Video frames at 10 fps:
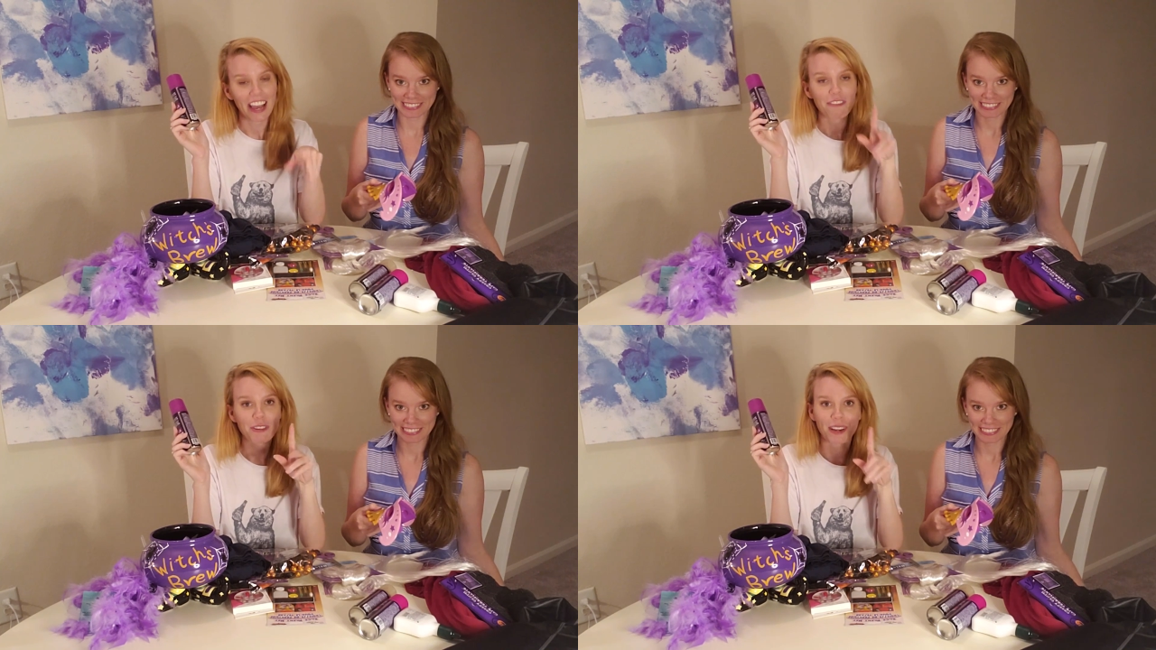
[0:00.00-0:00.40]

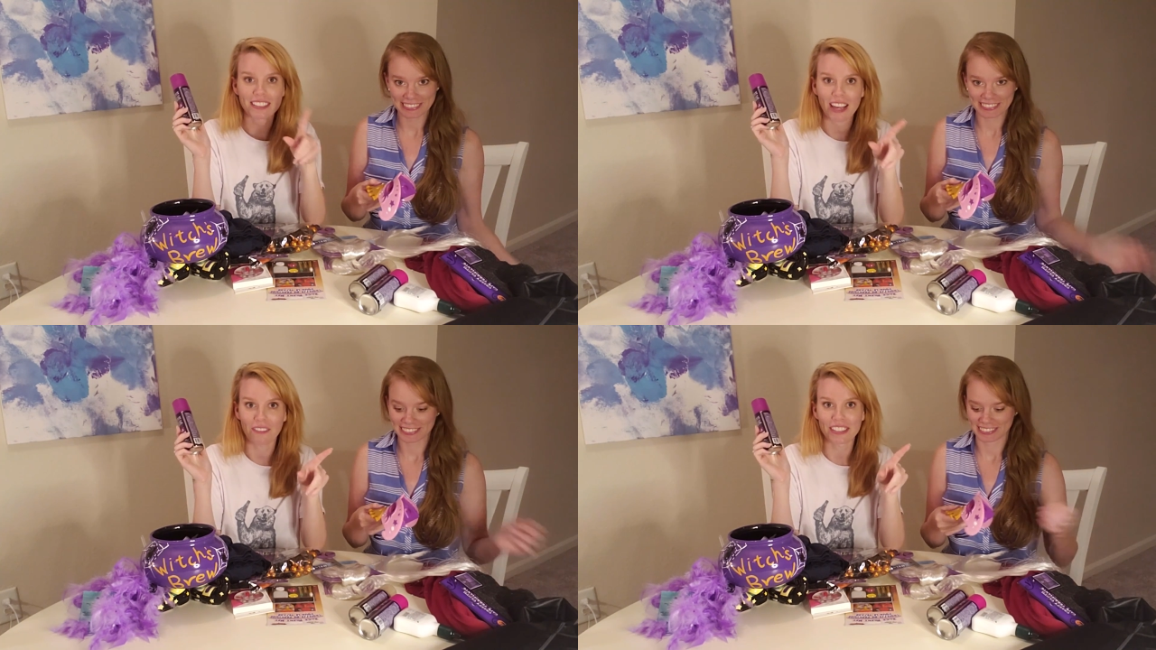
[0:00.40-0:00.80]
Speaker 1: If you guys
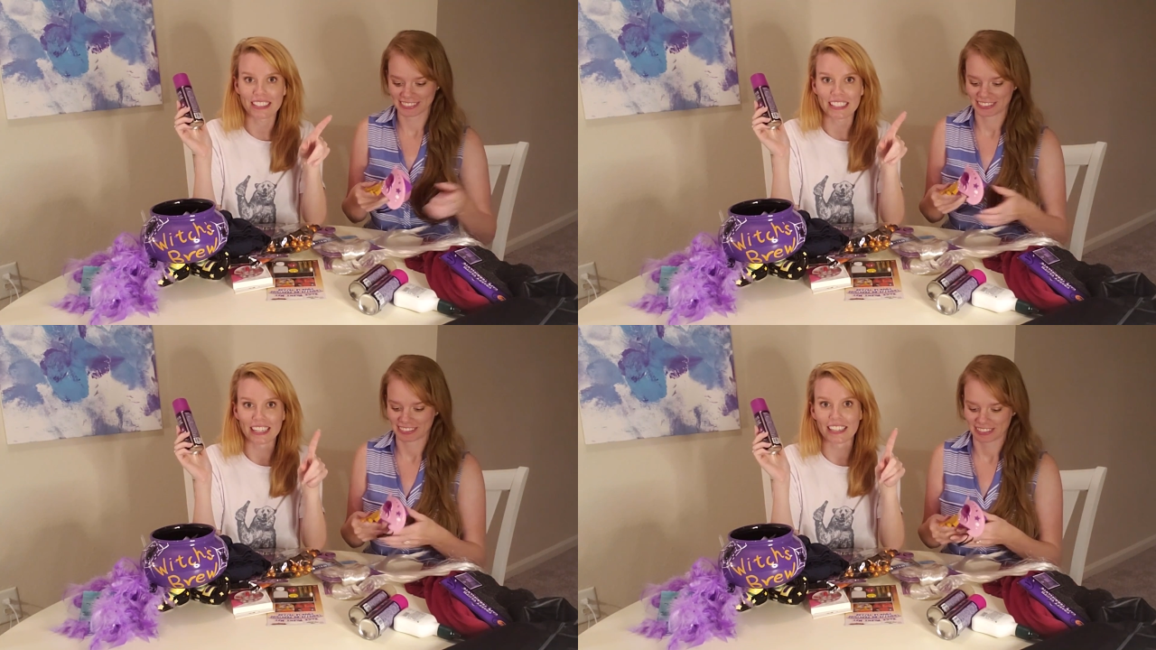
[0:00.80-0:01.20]
haven't
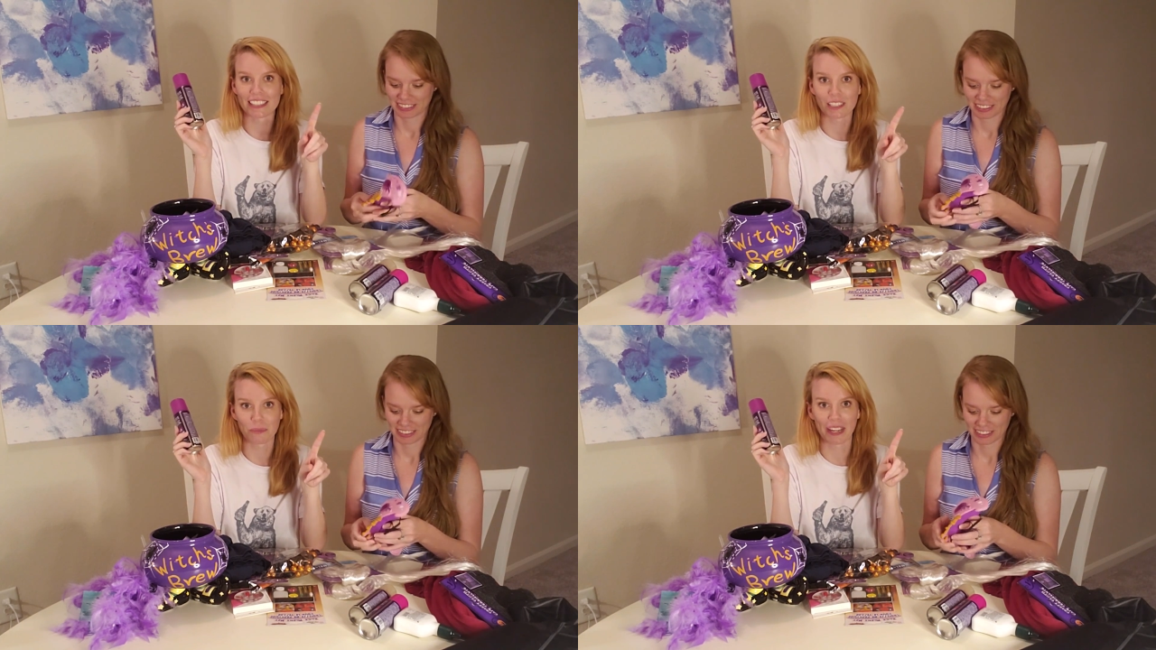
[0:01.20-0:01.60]
seen it, it's
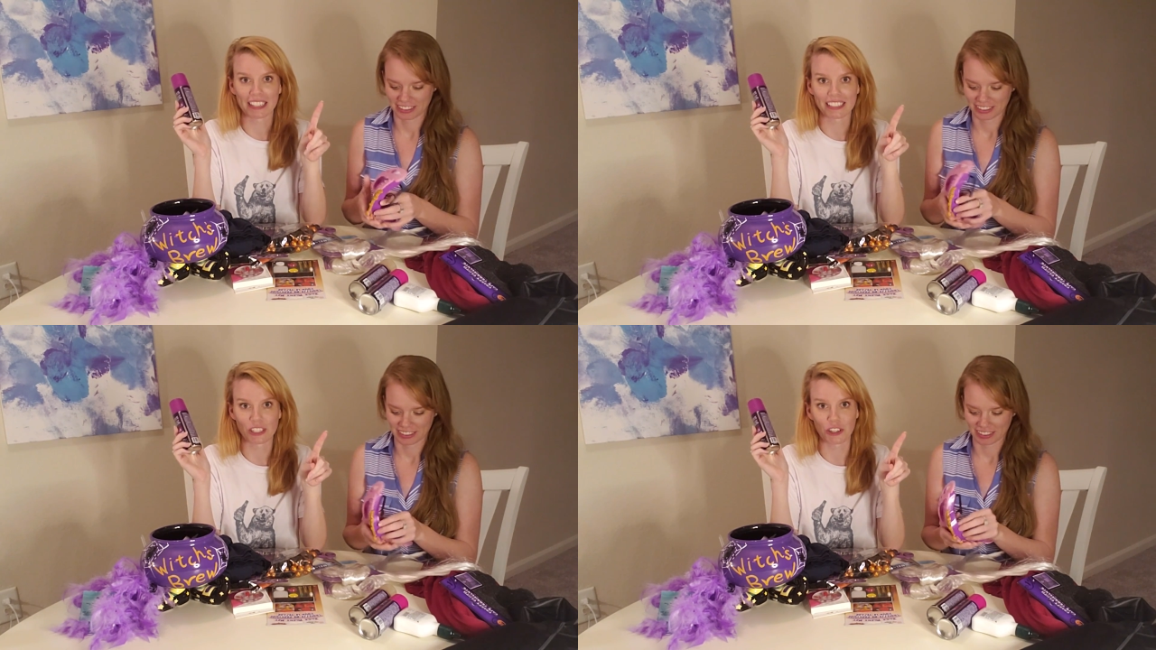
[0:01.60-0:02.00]
us making
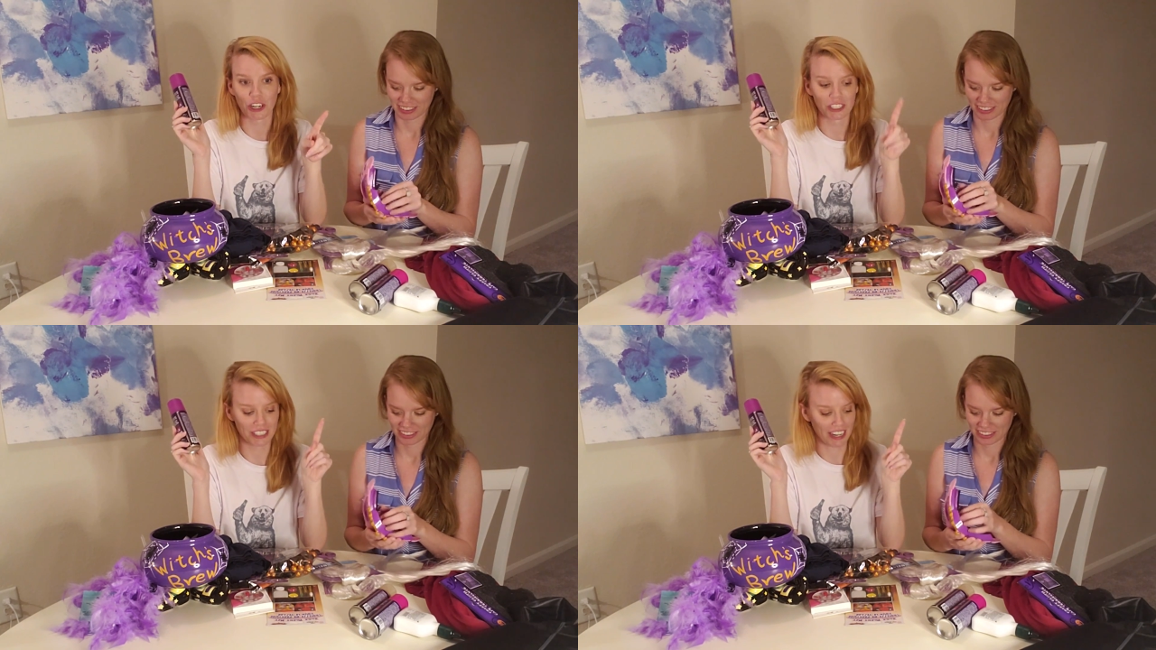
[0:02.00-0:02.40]

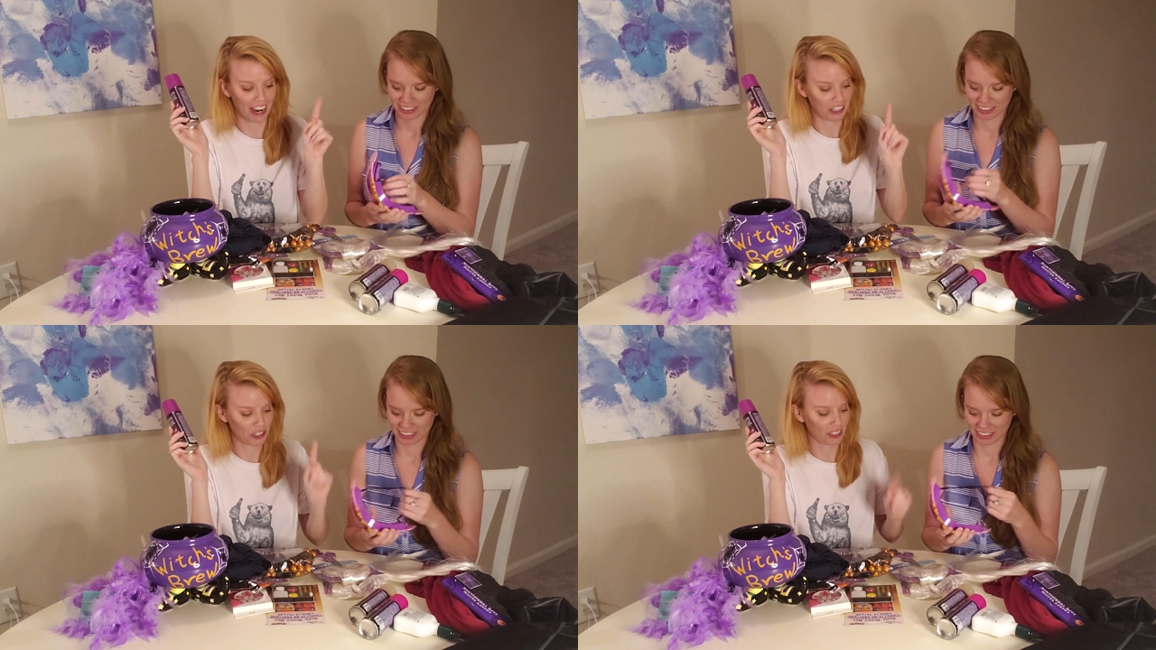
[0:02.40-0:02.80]
t-shirts, and
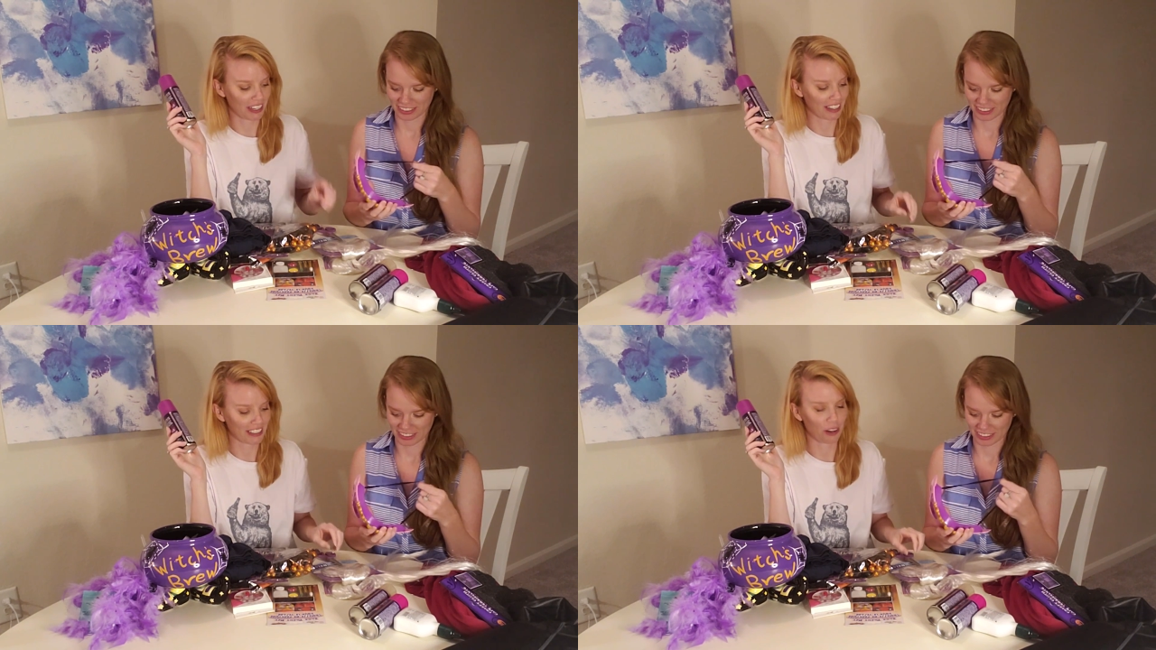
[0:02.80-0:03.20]

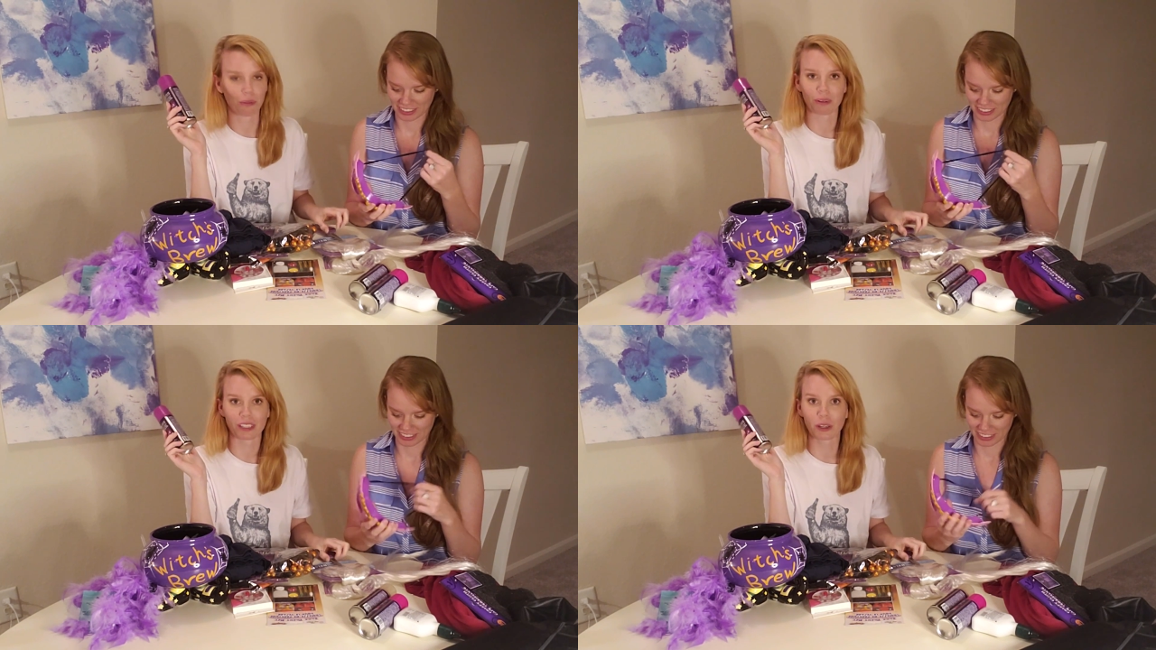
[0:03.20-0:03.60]
Ashley did a
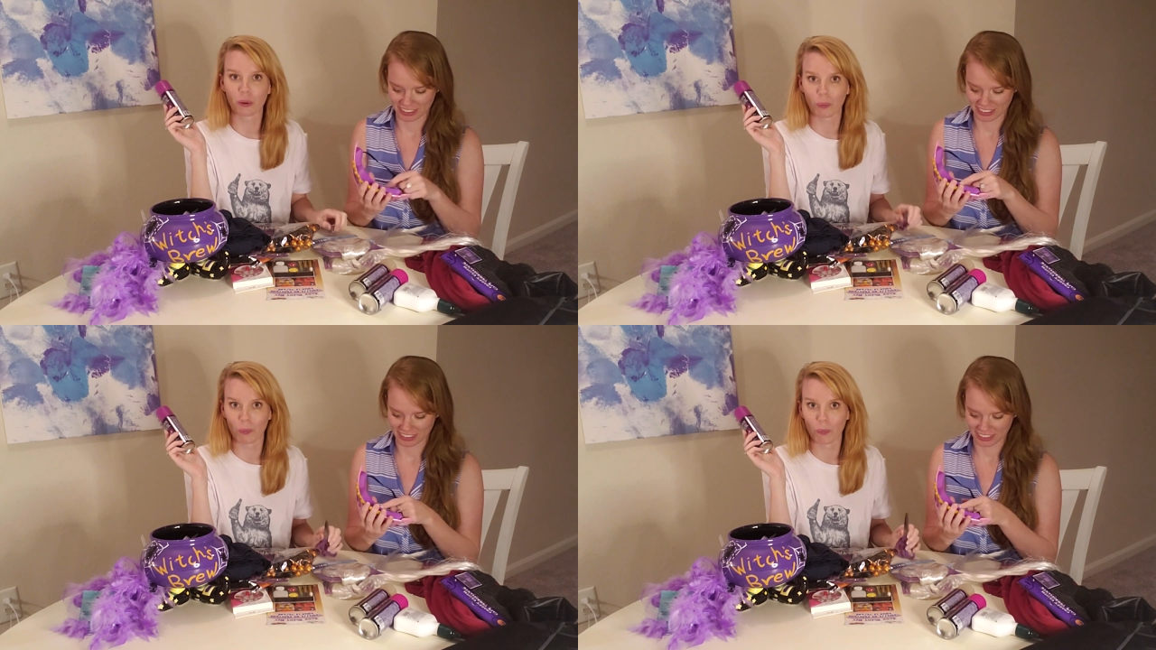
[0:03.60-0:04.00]
really
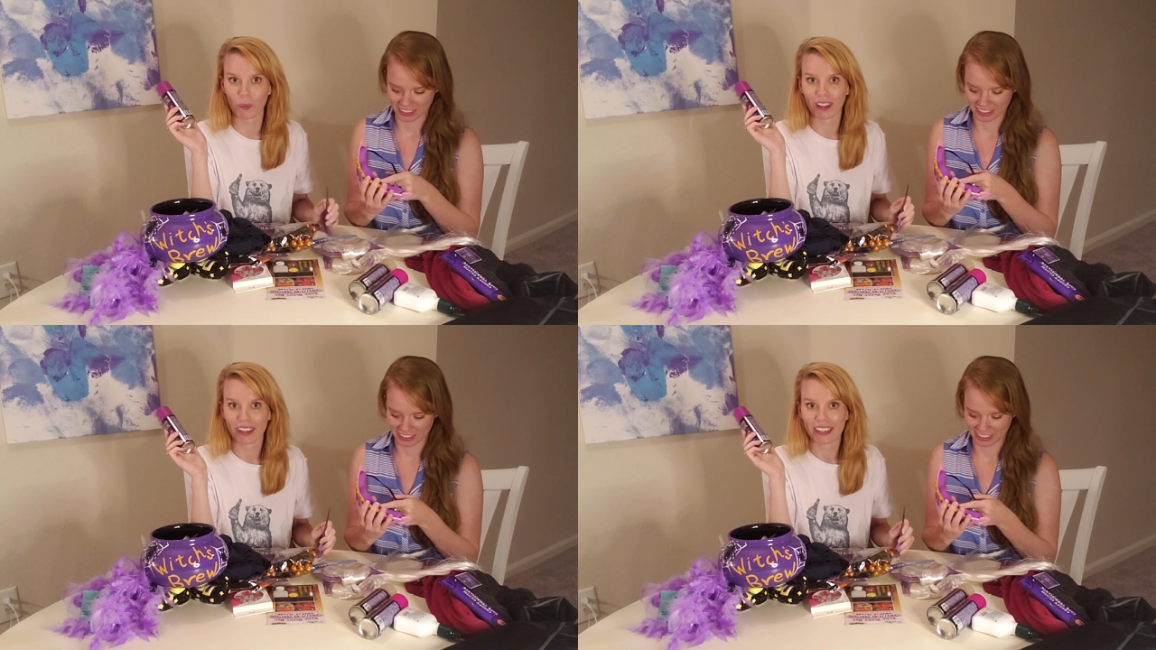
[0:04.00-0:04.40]
cool